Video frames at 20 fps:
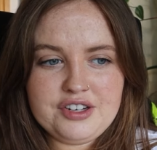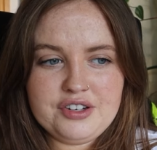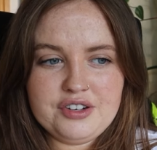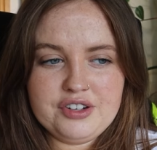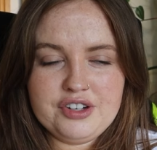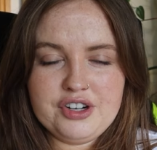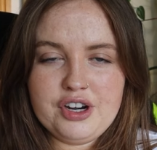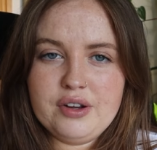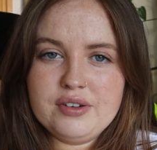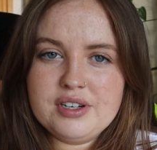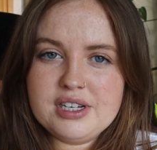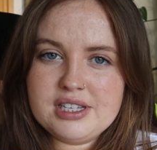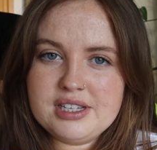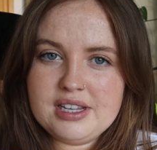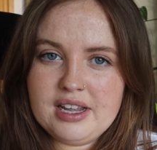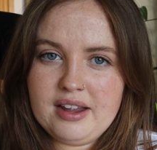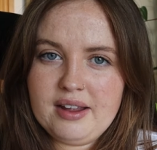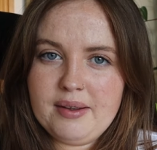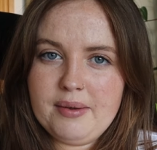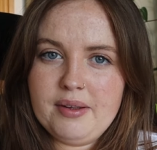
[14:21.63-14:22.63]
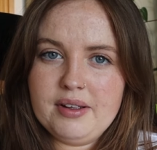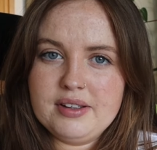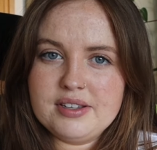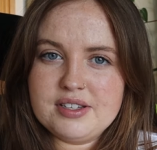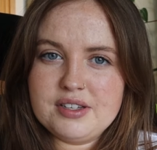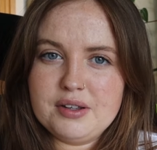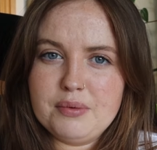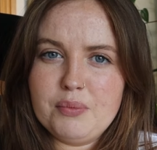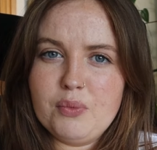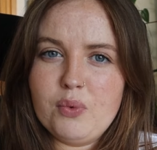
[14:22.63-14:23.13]
you're noticing
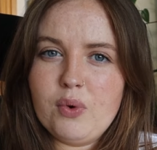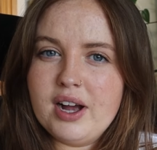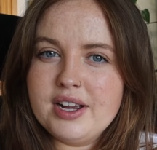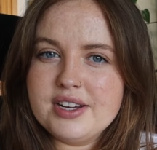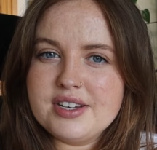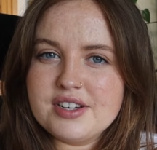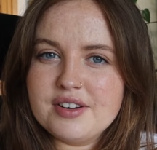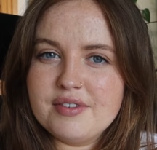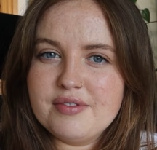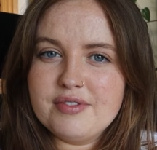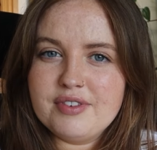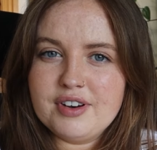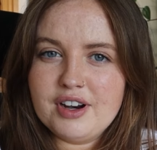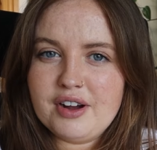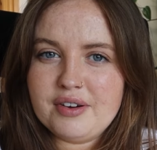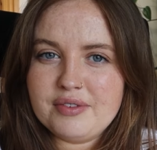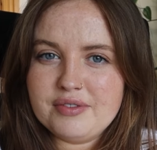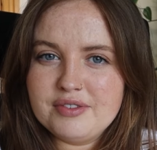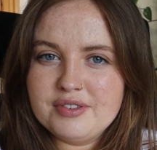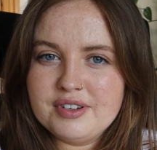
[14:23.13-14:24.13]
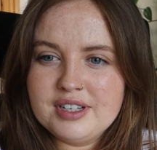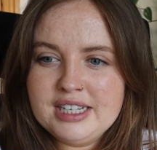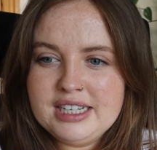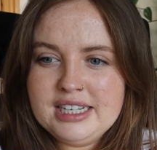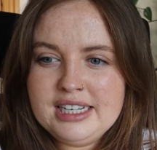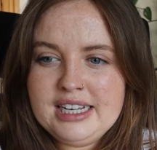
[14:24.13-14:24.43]
some white fluff,